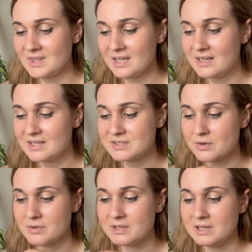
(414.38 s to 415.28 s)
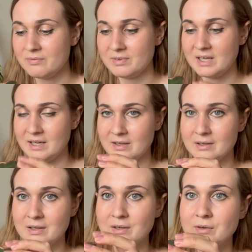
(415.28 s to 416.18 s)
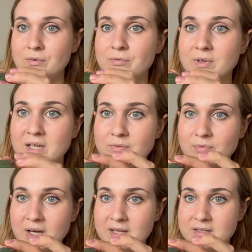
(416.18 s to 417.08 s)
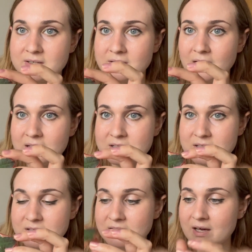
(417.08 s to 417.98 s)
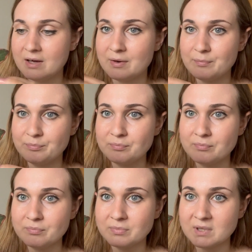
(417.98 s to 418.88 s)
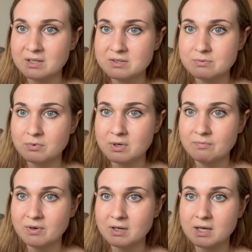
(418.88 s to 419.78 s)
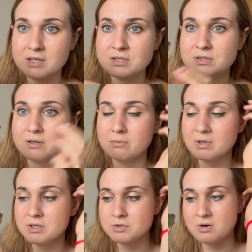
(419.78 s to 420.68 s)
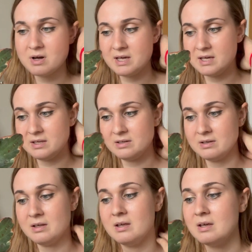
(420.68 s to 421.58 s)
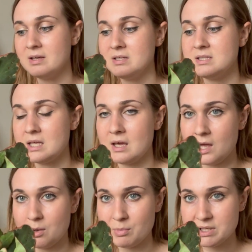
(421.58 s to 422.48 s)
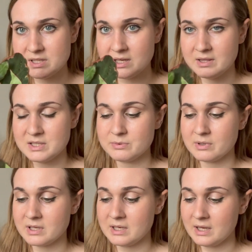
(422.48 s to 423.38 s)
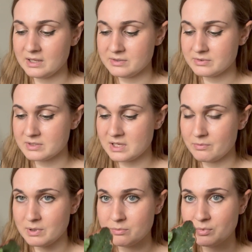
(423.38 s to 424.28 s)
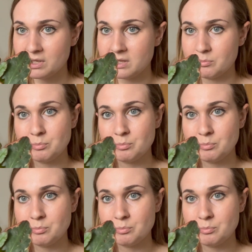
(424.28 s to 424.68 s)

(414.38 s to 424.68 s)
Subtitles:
and it's got lovely really red edges there and some cream variegation, so I'm going to try and see how much light this one can handle, see if we can really